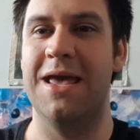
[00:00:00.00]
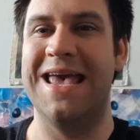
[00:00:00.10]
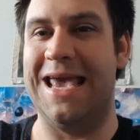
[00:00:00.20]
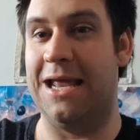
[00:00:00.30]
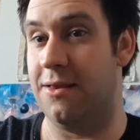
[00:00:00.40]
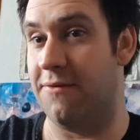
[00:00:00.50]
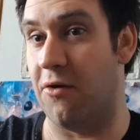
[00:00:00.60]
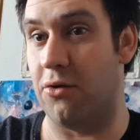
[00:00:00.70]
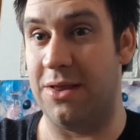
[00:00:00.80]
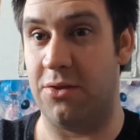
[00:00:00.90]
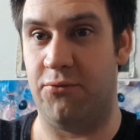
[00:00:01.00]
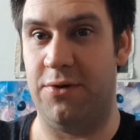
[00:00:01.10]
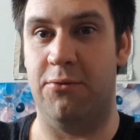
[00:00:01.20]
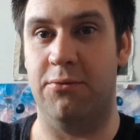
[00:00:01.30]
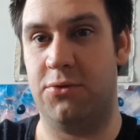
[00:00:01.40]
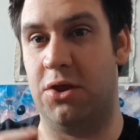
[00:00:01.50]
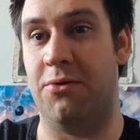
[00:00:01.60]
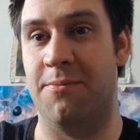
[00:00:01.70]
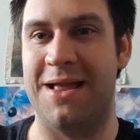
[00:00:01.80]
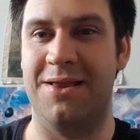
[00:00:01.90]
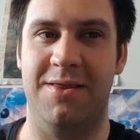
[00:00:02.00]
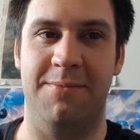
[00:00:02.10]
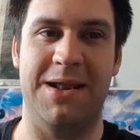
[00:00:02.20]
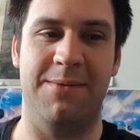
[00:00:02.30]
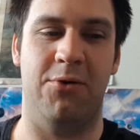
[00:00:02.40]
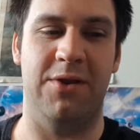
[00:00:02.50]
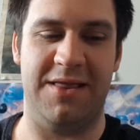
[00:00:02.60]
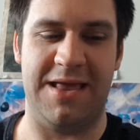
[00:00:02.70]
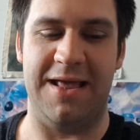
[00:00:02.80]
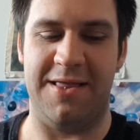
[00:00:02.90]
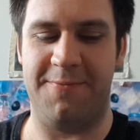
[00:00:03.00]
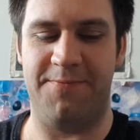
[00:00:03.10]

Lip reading: in the following story, or 2 companions in Ben and Polly's case,